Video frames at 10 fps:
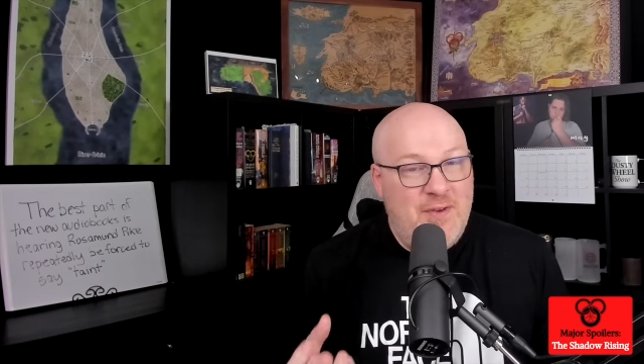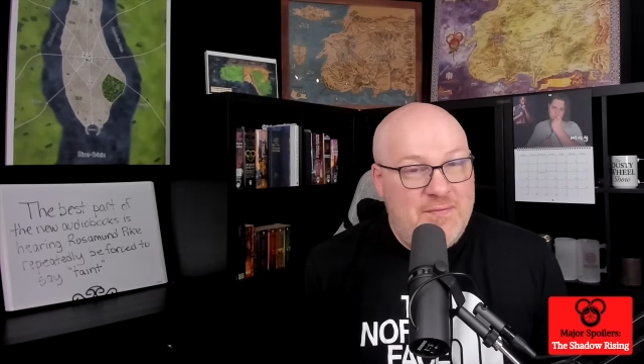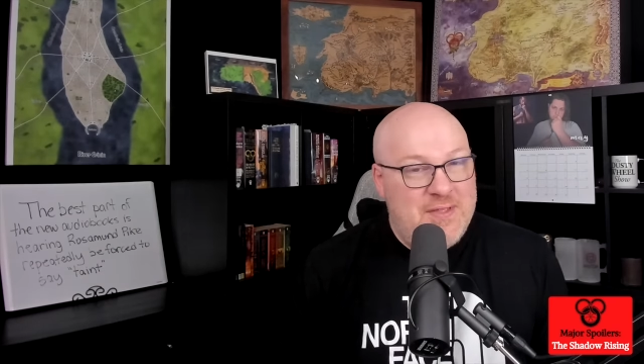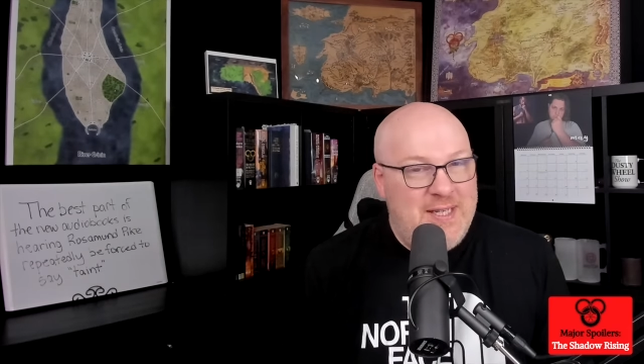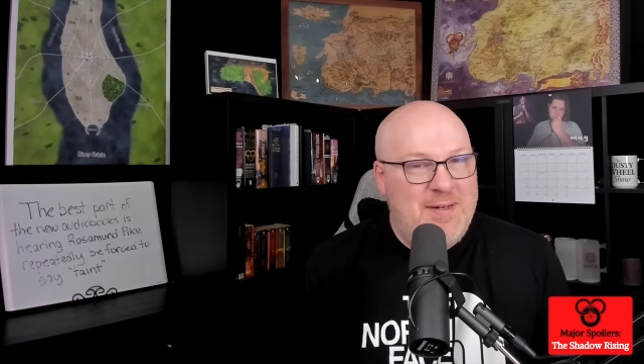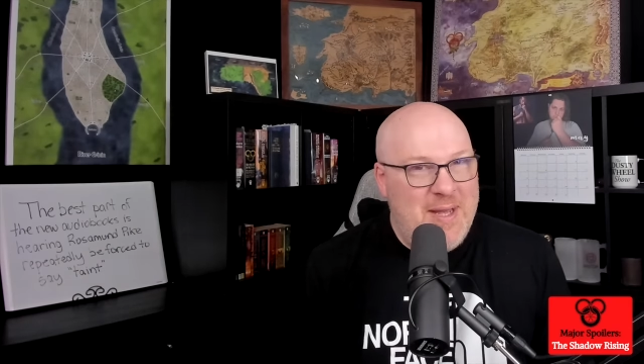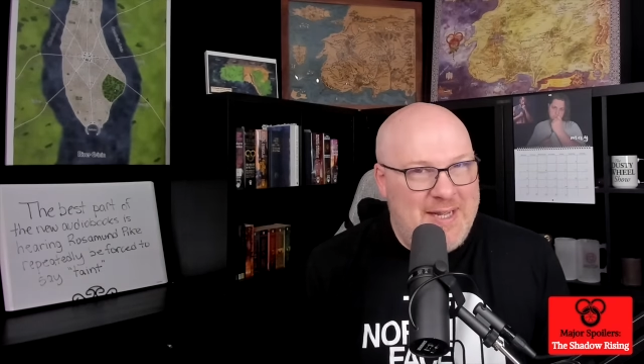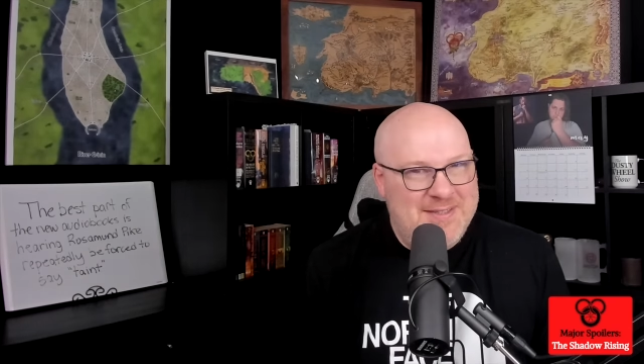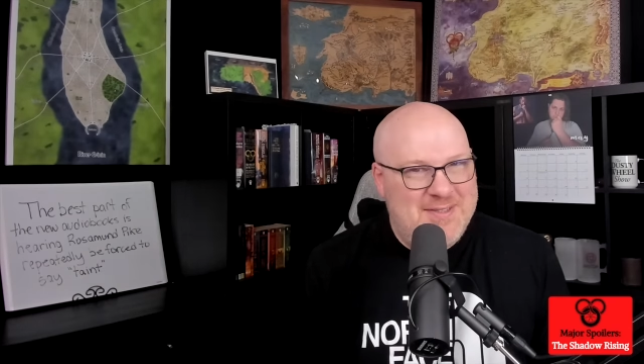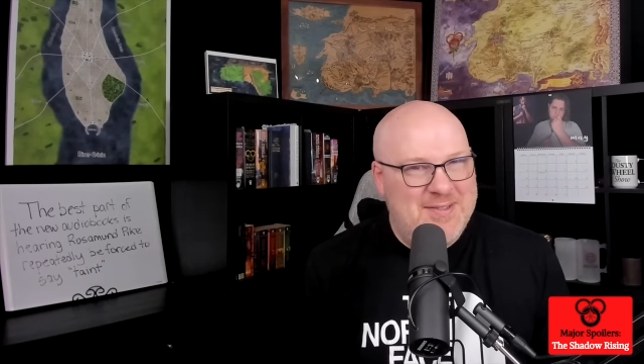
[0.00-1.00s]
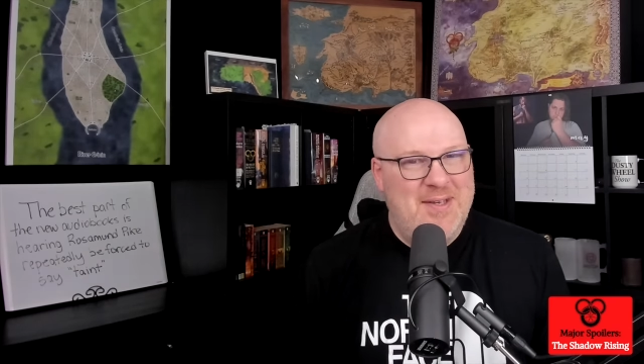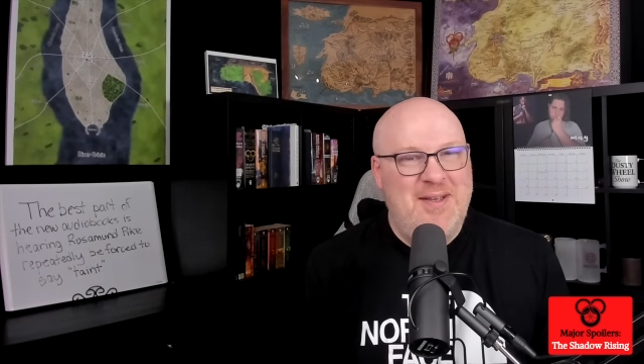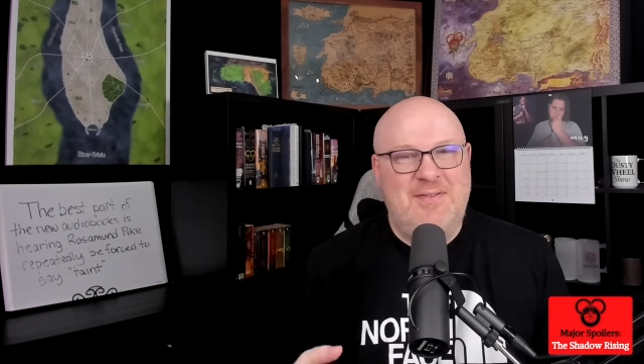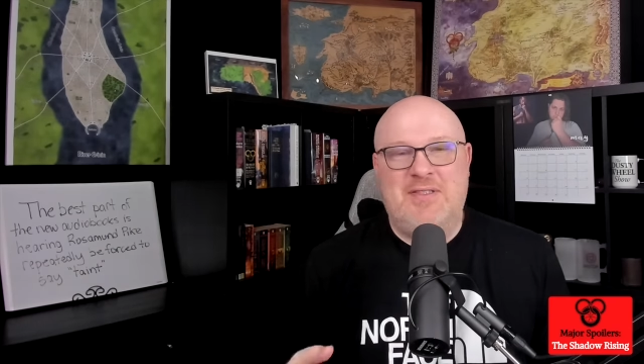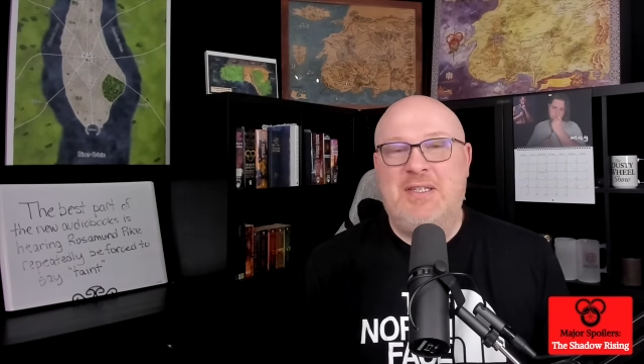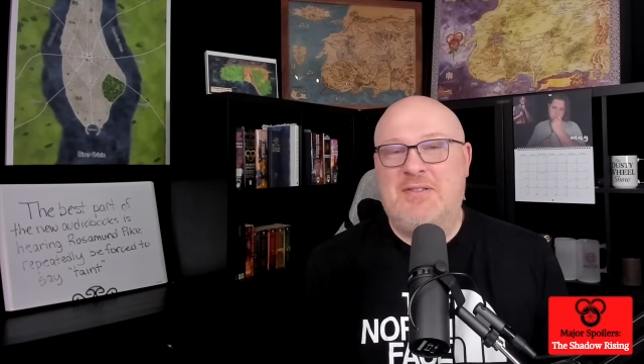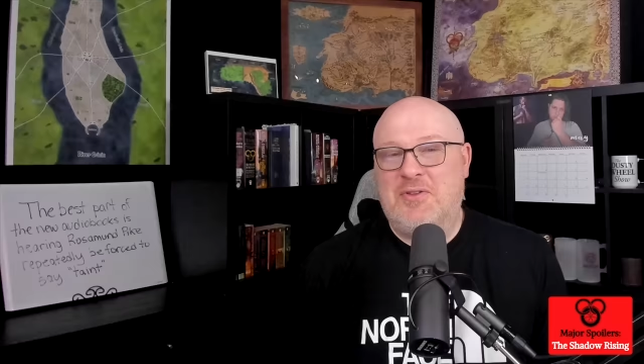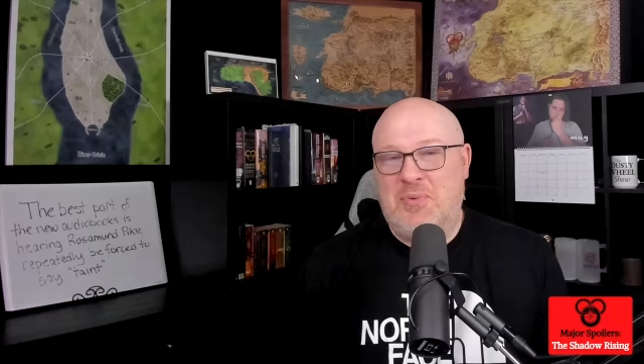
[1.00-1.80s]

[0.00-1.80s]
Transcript: 15 minutes of season